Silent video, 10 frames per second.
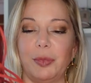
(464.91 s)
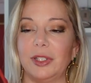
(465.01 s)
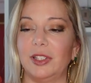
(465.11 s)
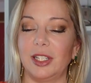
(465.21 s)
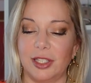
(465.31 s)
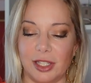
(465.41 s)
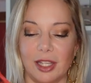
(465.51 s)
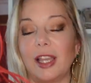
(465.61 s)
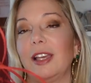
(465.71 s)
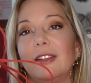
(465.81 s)
but these
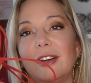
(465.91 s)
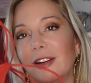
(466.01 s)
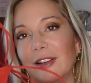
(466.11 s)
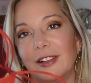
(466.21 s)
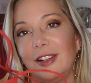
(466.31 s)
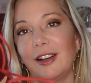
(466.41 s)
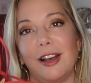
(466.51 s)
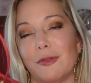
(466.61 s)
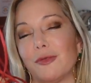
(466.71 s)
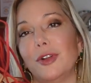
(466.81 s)
again are
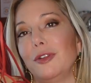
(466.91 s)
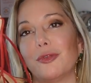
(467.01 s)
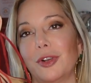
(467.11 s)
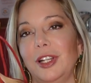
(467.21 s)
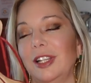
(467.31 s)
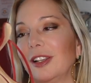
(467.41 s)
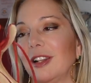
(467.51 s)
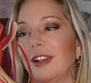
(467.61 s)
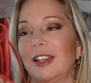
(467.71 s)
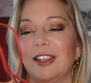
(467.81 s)
I really really
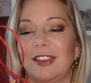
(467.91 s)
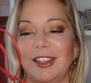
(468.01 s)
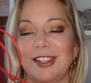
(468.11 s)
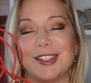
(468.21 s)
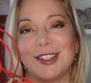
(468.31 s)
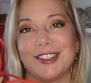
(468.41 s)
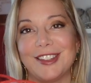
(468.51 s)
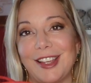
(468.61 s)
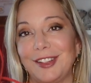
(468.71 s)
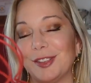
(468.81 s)
like these
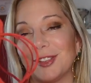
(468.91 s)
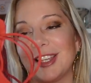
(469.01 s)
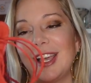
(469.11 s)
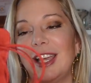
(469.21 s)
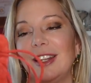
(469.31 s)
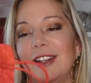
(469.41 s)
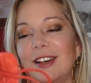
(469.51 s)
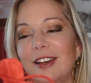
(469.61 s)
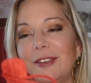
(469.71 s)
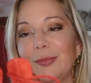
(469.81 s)
sandals and
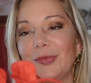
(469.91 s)
uh,